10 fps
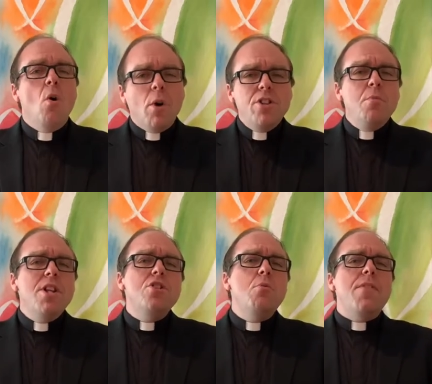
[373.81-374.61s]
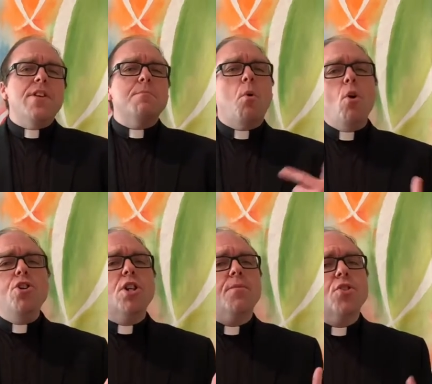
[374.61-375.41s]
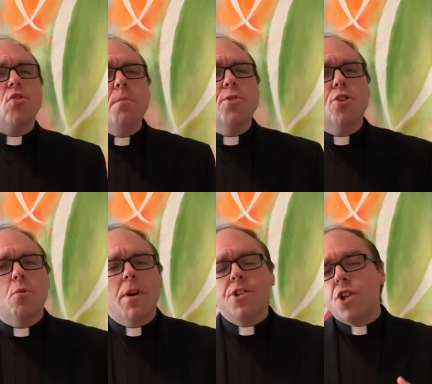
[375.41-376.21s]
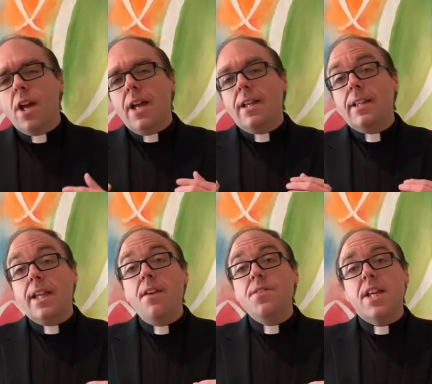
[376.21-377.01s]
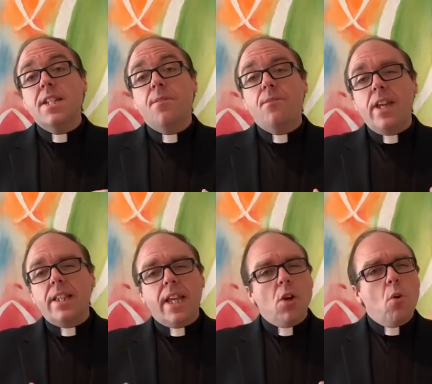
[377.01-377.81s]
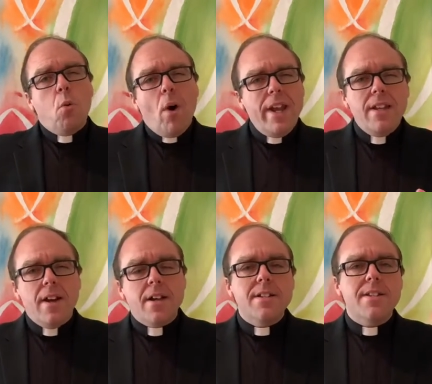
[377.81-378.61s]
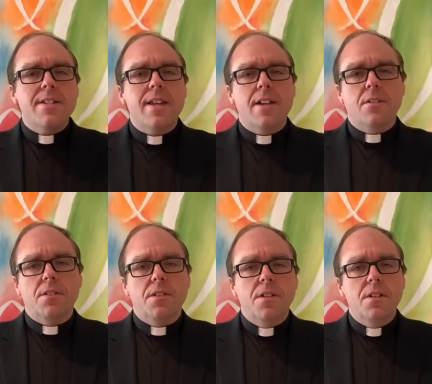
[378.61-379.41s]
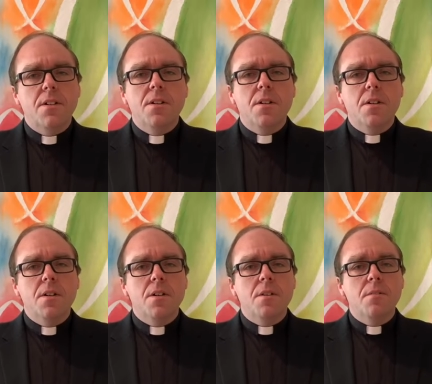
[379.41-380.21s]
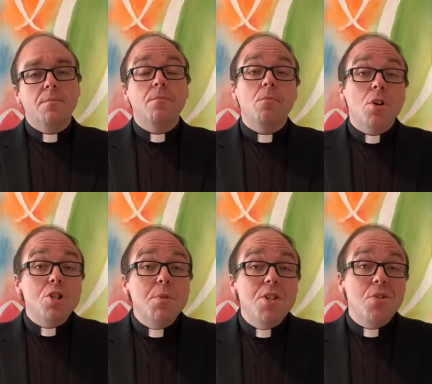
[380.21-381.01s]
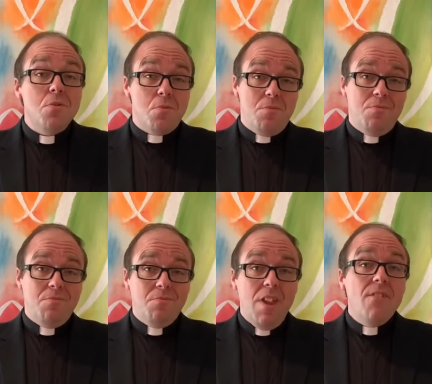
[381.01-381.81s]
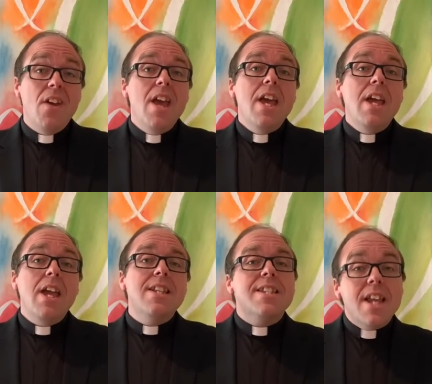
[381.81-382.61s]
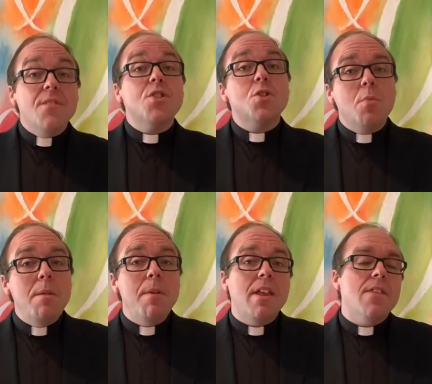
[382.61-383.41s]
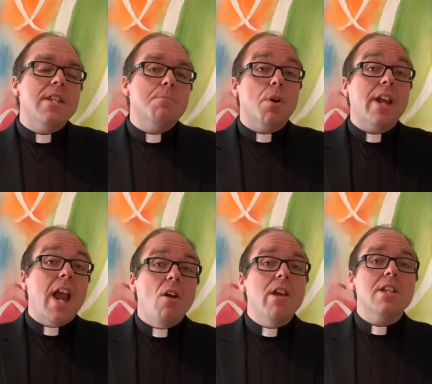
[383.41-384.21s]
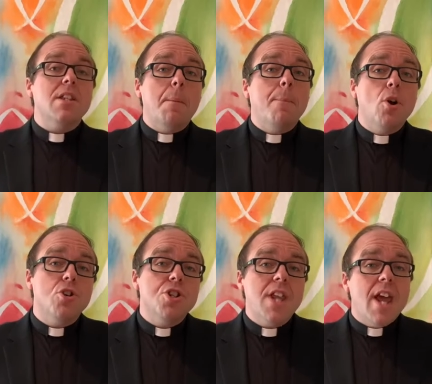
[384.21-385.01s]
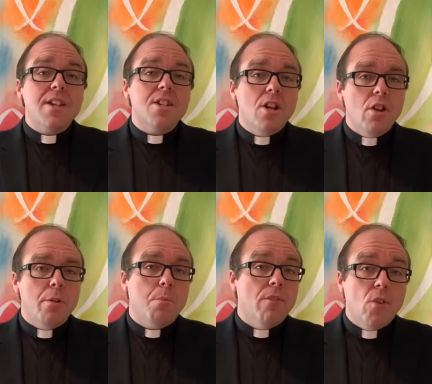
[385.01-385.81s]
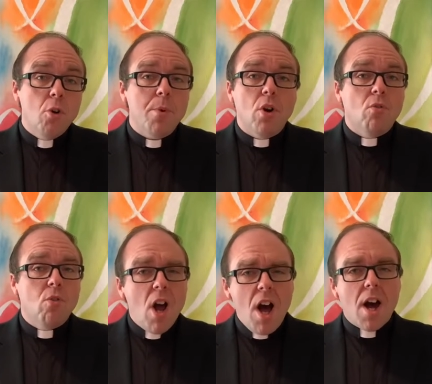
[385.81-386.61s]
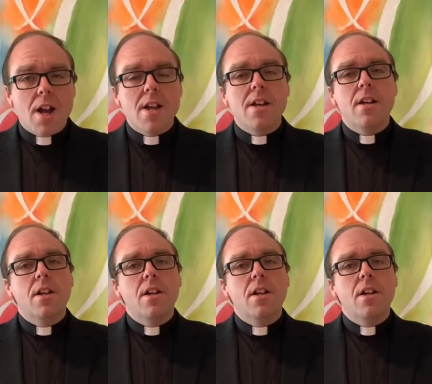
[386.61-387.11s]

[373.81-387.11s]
What do we do with this portion of Scripture which leaves us feeling quite unsettled? What do we do? If, instead of sweeping this precariously perched text under the proverbial rug,